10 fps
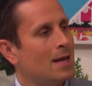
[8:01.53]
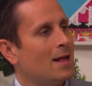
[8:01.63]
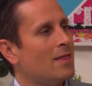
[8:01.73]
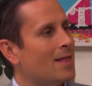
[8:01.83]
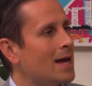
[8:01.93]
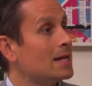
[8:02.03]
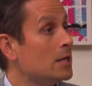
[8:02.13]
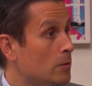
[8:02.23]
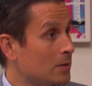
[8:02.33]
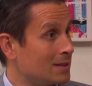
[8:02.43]
That
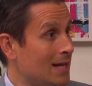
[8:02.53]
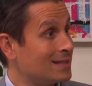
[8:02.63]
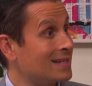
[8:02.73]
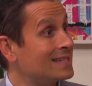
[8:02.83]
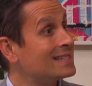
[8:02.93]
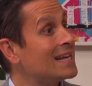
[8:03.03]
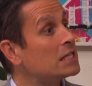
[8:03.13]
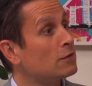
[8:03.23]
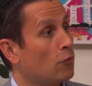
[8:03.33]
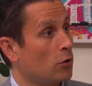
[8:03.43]
equals that
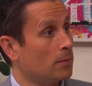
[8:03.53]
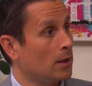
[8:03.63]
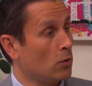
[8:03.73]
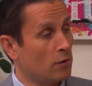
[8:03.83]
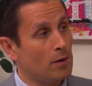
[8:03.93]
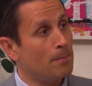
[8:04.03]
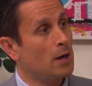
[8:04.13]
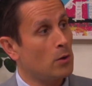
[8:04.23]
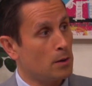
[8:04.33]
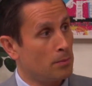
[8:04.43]
success formula, or even a better
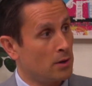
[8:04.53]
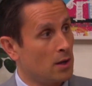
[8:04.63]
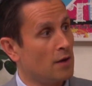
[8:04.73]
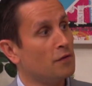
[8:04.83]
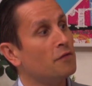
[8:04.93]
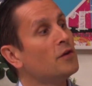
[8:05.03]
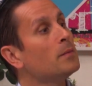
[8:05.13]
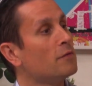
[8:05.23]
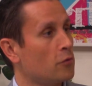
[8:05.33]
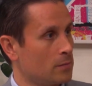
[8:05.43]
way to put it, a
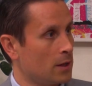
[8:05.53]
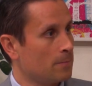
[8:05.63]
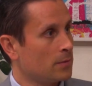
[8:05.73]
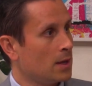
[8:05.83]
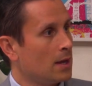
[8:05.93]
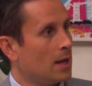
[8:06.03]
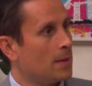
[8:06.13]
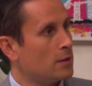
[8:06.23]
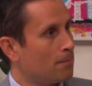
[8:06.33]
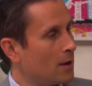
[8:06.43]
fulfillment formula. And
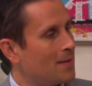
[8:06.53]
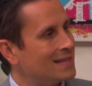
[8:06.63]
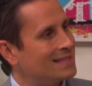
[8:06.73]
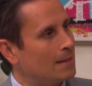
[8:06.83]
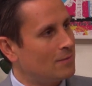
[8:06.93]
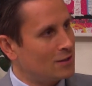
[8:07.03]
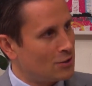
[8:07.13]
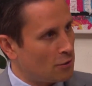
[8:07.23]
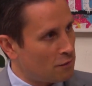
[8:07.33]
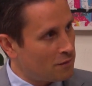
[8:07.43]
then you apply that same thing to
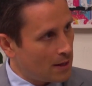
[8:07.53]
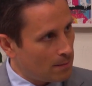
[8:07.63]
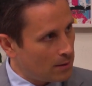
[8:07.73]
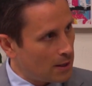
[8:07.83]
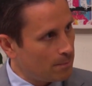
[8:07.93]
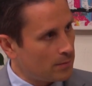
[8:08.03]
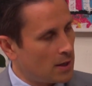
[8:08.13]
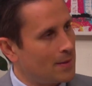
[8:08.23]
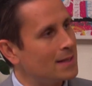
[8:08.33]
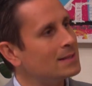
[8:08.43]
your family
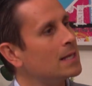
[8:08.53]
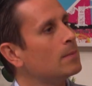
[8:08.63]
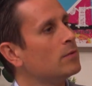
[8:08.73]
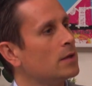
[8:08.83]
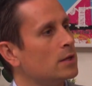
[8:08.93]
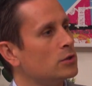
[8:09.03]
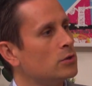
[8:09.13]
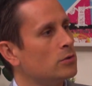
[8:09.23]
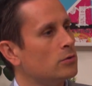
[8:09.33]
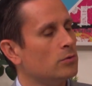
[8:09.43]
and that same thing
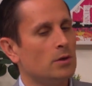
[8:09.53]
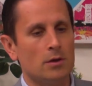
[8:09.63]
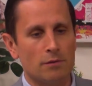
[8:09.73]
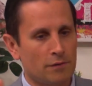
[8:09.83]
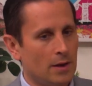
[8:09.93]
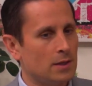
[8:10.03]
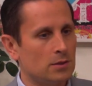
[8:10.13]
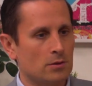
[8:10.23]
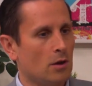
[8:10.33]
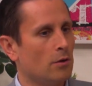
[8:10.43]
to your friends,
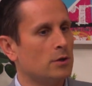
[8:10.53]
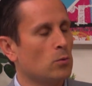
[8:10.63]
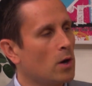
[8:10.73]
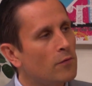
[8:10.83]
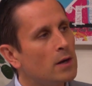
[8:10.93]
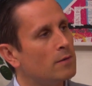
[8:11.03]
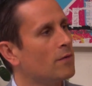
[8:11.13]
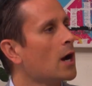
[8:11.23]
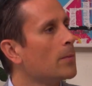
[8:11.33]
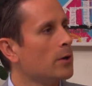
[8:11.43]
your colleagues, wherever
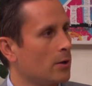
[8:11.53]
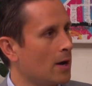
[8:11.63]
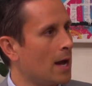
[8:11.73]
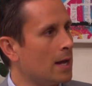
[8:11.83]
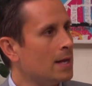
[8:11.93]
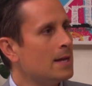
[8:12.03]
environment you're at.